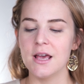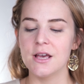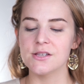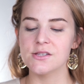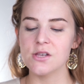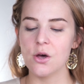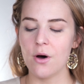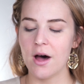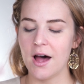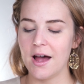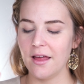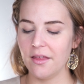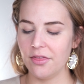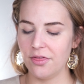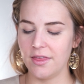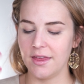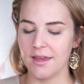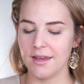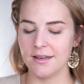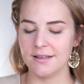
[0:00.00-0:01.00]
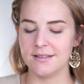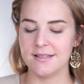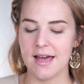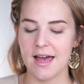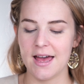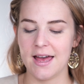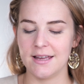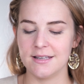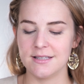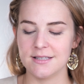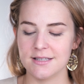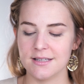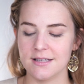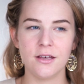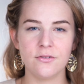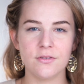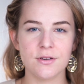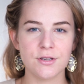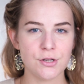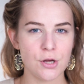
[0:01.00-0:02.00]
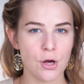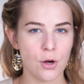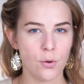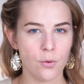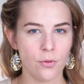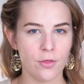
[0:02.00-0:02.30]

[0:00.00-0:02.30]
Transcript: So I think that even though